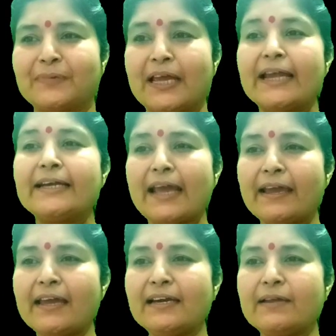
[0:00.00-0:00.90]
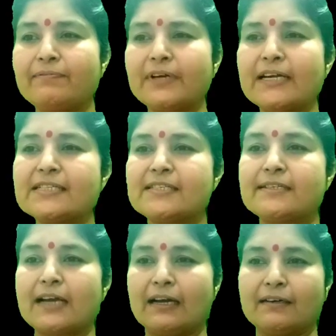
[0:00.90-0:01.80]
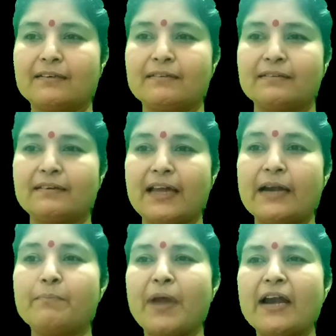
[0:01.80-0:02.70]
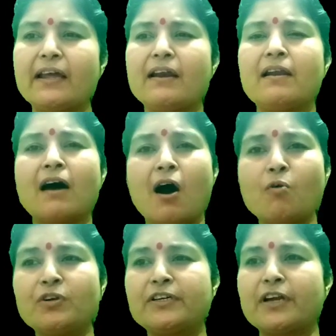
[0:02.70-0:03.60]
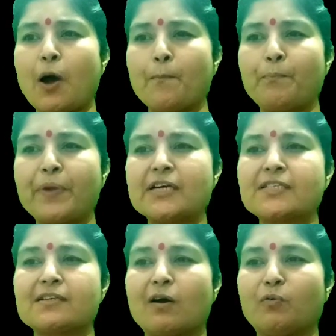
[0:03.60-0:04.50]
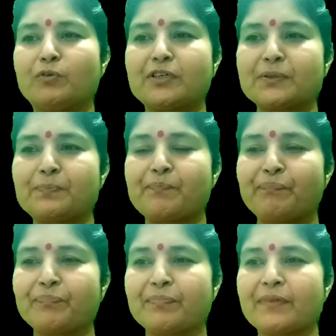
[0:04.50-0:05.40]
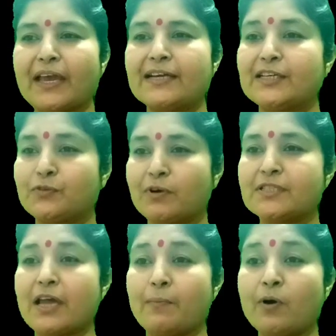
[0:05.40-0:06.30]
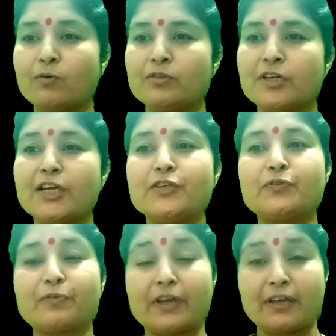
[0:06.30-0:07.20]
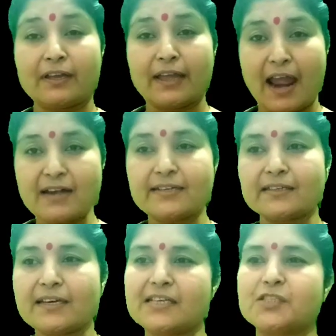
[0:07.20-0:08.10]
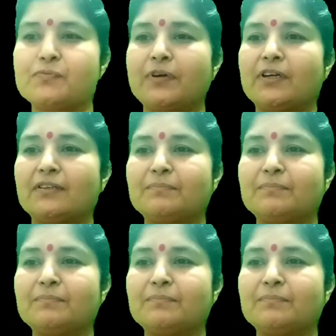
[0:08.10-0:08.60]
It again lifted its trunk and made a loud trumpet sound as it was about to attack Iswaran.